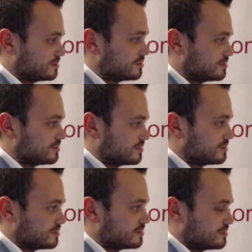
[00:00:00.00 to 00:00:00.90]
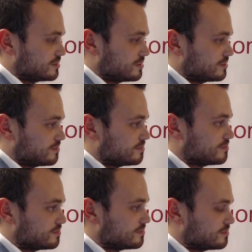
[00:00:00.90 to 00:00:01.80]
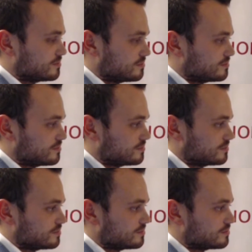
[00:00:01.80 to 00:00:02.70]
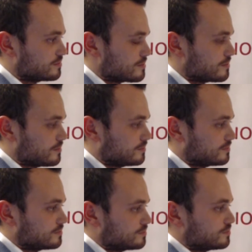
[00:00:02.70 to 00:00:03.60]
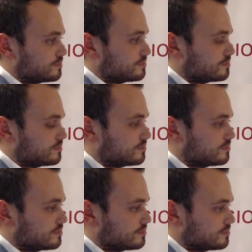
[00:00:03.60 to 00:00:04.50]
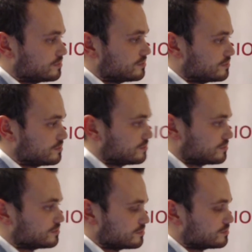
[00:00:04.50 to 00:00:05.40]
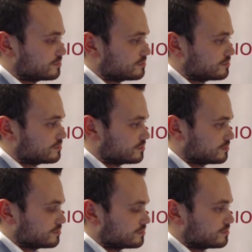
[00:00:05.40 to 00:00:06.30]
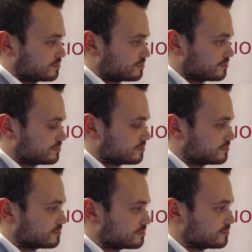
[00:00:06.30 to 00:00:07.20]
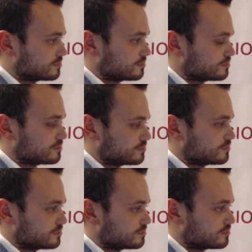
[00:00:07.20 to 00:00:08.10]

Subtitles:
(not speaking)